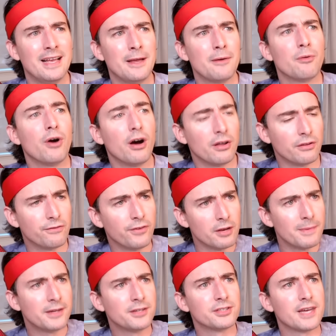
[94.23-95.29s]
on the
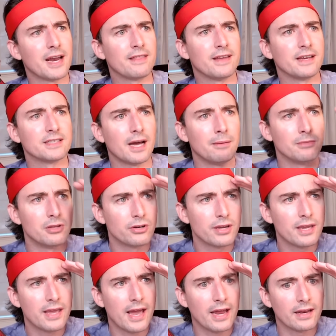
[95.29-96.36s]
fundamental side of things, I'm
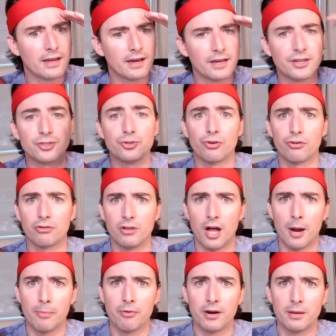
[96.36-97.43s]
looking at historical
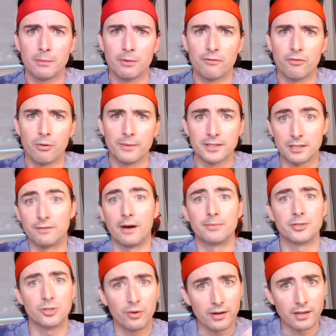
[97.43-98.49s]
operating performance of up
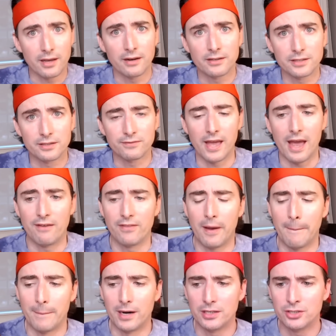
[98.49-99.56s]
to 20 years if they have
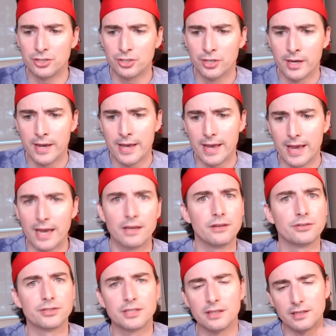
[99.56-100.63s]
that much. And
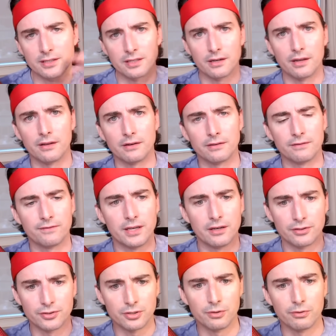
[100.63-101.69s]
you'll see this in other
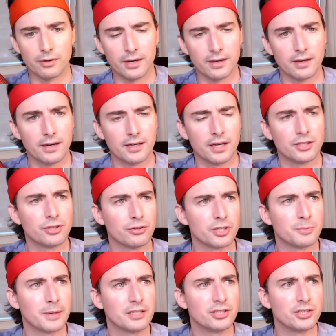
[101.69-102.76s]
videos too, where I show the
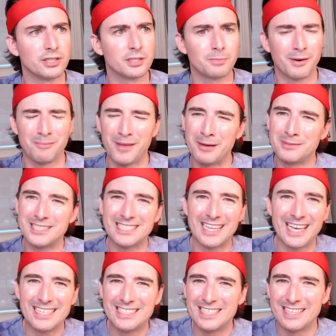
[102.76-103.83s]
spreadsheets. But I'm
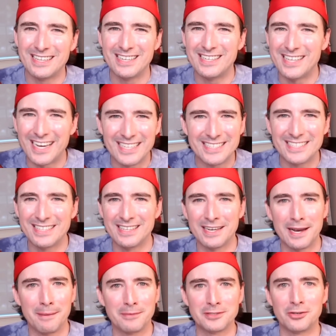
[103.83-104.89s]
slicing and then dicing the
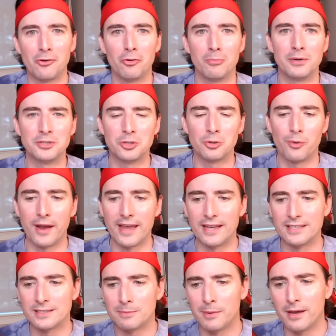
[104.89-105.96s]
numbers a whole bunch of
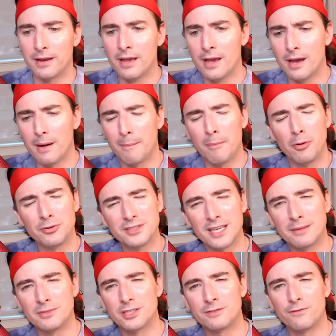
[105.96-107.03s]
ways. But mostly
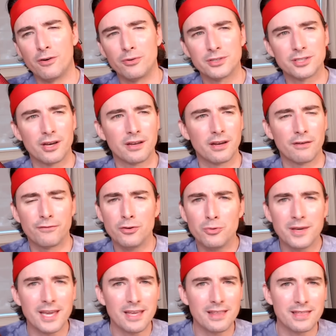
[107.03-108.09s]
I'm just focused on a few
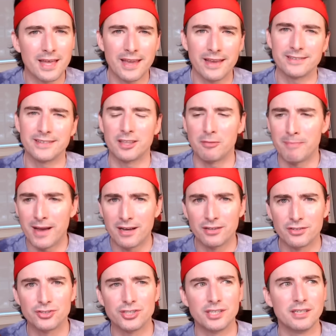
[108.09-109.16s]
key things like the
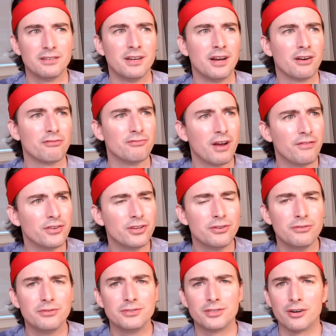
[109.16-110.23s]
balance sheet,
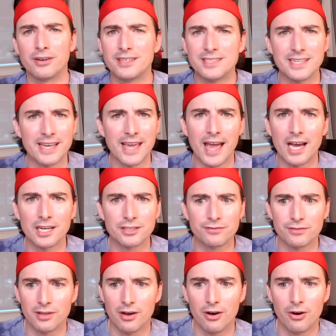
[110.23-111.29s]
revenues, earnings and cash
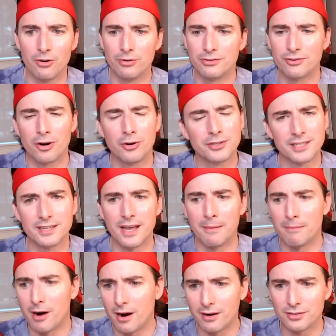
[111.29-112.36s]
flow, gross and net
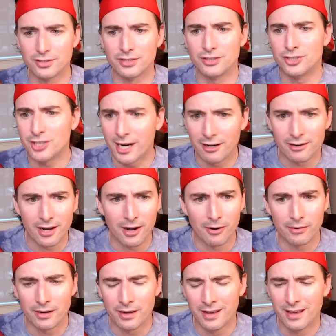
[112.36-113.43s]
margins, share
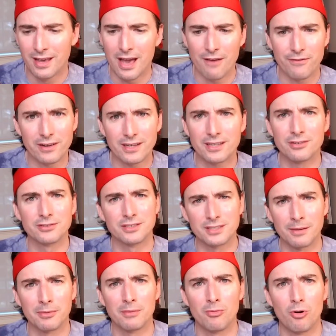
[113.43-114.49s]
count. I feel like those are
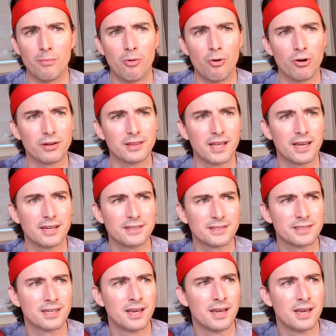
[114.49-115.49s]
some of the more important things.